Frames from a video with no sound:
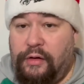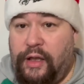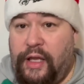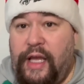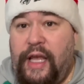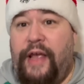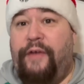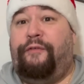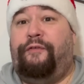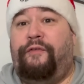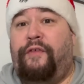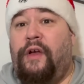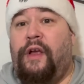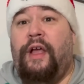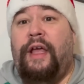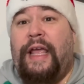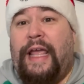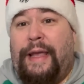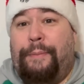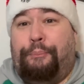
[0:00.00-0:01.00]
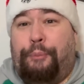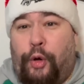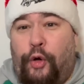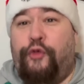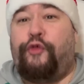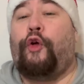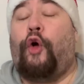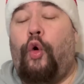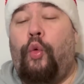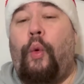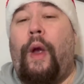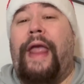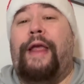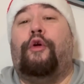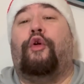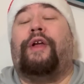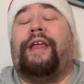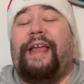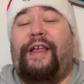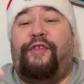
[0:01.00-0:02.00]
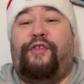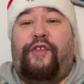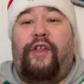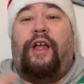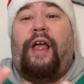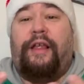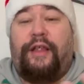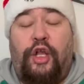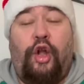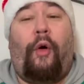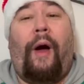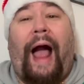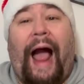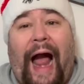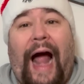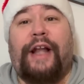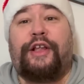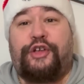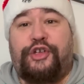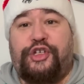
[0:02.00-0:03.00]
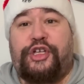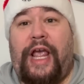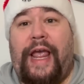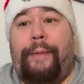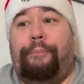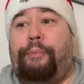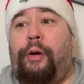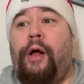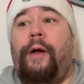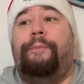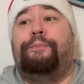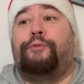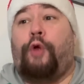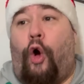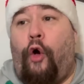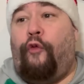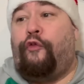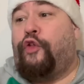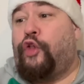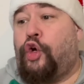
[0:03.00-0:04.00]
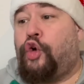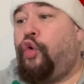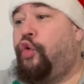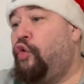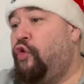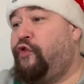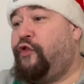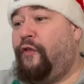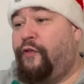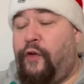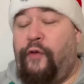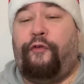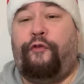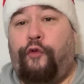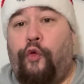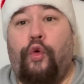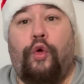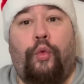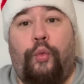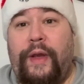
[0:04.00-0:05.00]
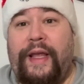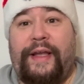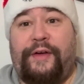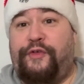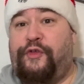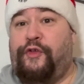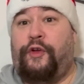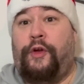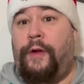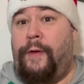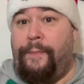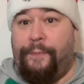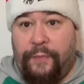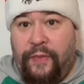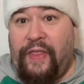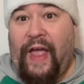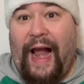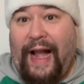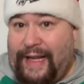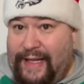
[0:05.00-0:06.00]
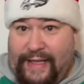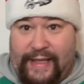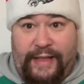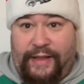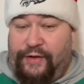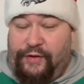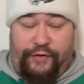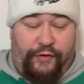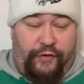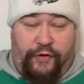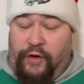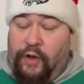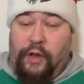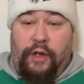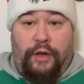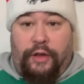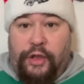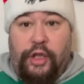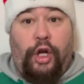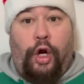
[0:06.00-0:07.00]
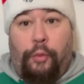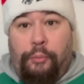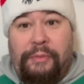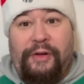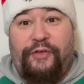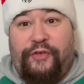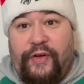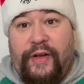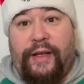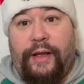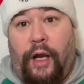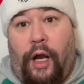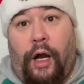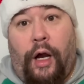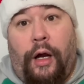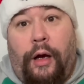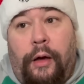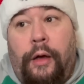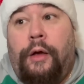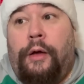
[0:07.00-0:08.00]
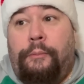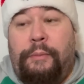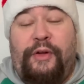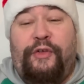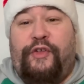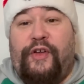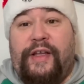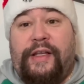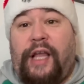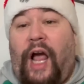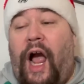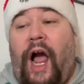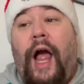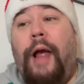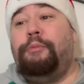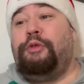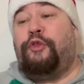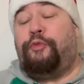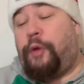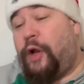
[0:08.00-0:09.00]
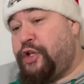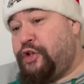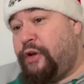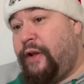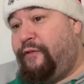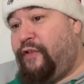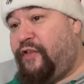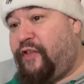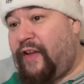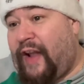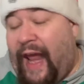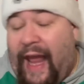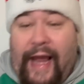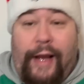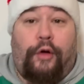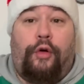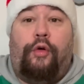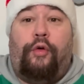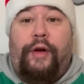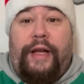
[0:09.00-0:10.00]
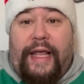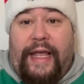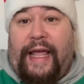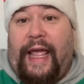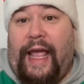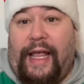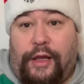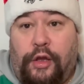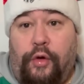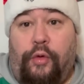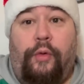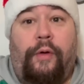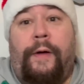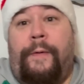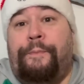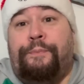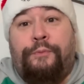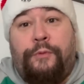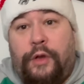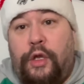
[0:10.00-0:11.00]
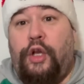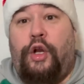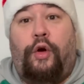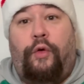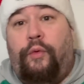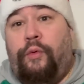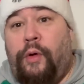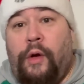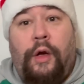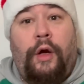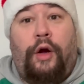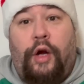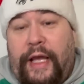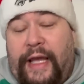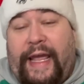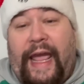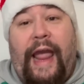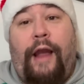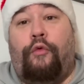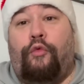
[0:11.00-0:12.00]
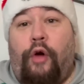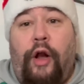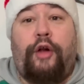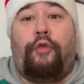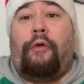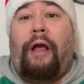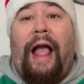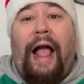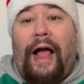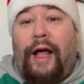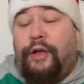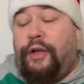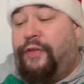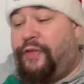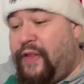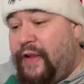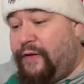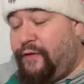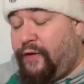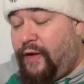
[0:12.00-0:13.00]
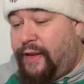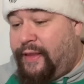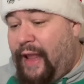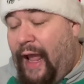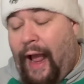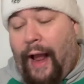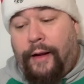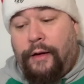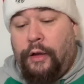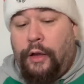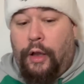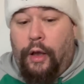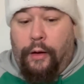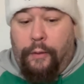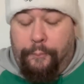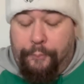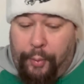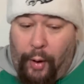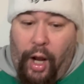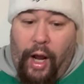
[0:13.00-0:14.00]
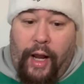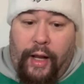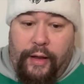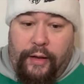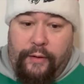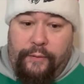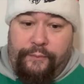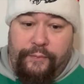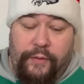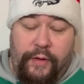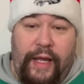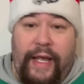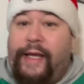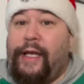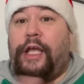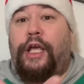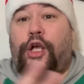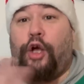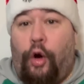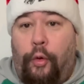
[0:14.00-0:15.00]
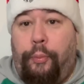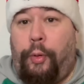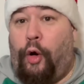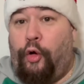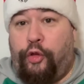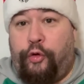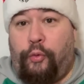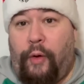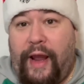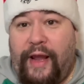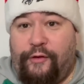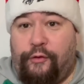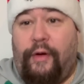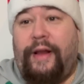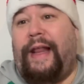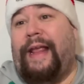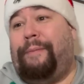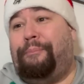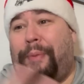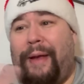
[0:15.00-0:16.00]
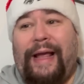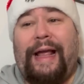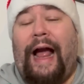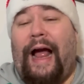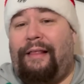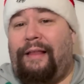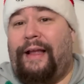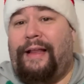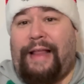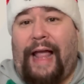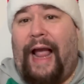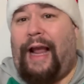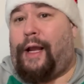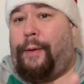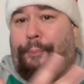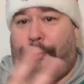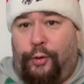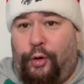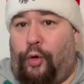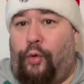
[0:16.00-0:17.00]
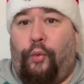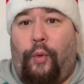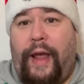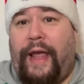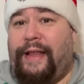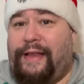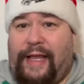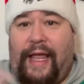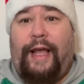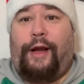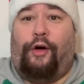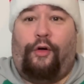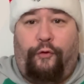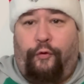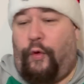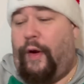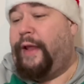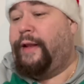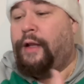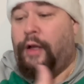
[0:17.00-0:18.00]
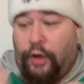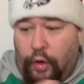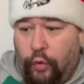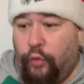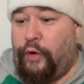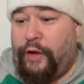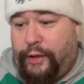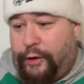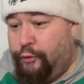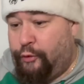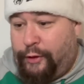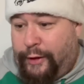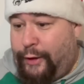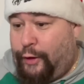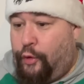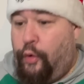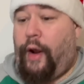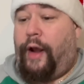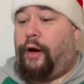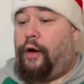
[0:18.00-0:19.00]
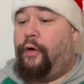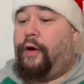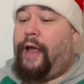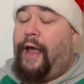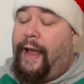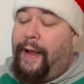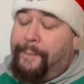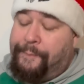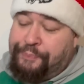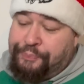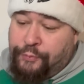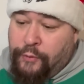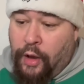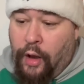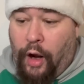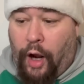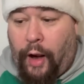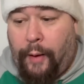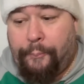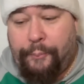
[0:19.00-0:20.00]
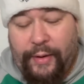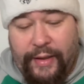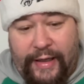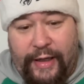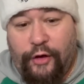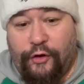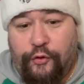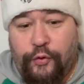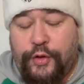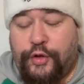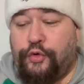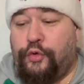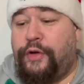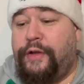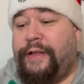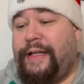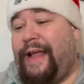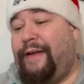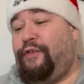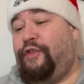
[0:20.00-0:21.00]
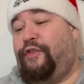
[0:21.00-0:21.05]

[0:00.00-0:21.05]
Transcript: if he puts on weight or gets, you know, out of shape over the course of the 4 weeks that he is, you know, missing time, especially if it's an ankle and he can't do, you know, he can't run around and things like that. But it could go both ways, right? A big guy like that could put on weight, take off weight really, really quick, okay? But here's what Jordan Davis